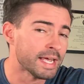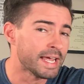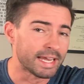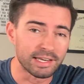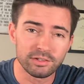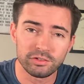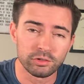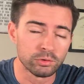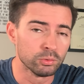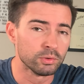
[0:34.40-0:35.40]

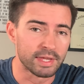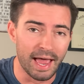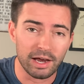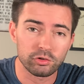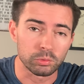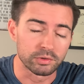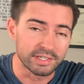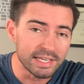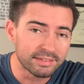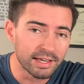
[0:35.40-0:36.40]
into the actual
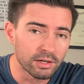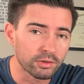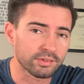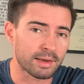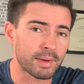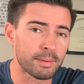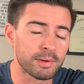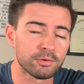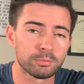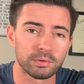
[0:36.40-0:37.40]
details and maybe
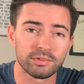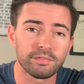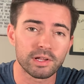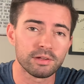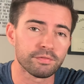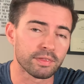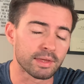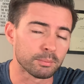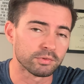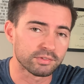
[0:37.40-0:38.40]
specifically for
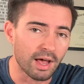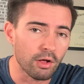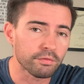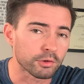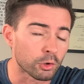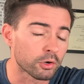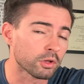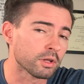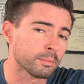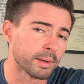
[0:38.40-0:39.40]
themselves learn a
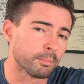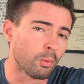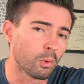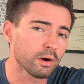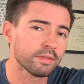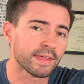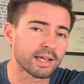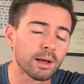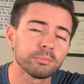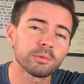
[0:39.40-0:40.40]
little bit more, they
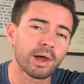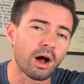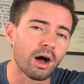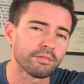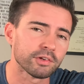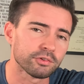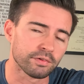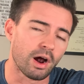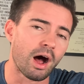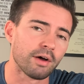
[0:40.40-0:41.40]
come to my office
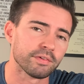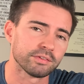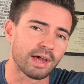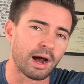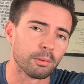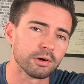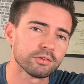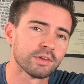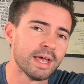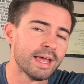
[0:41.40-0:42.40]
for office hours.
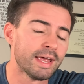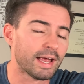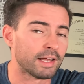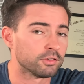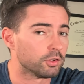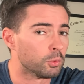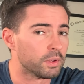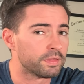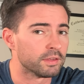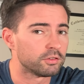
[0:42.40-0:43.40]
And so
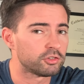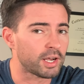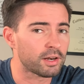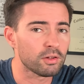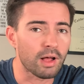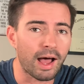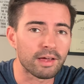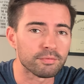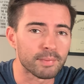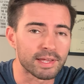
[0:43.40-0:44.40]
with this channel, I've
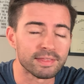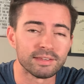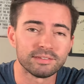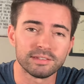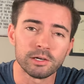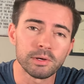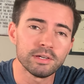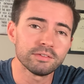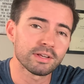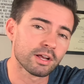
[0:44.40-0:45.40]
made this
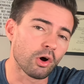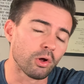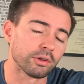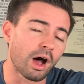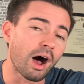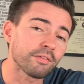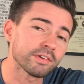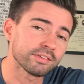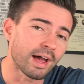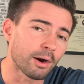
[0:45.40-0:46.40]
series called
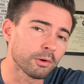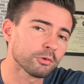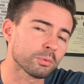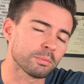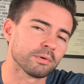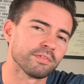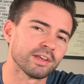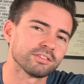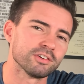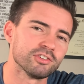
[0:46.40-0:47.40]
Office Hours with
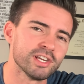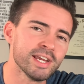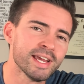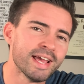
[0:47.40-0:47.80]
Professor G,